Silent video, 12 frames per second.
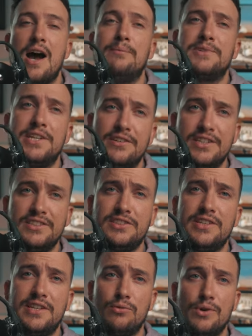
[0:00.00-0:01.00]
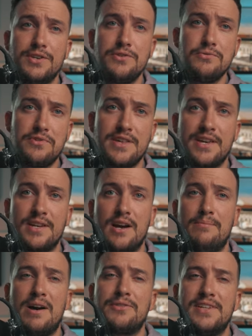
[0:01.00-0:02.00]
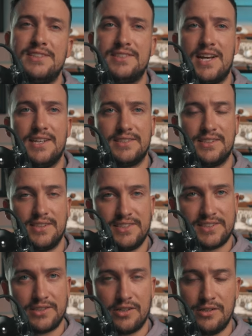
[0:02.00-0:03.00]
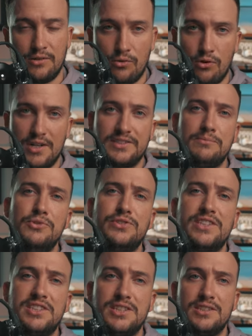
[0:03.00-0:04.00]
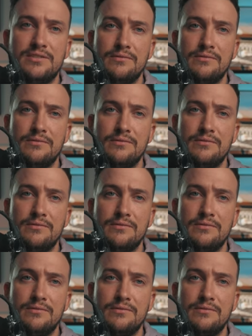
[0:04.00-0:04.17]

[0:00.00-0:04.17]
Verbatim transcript: I'm curious to hear what you think about this as a listener or as a musician.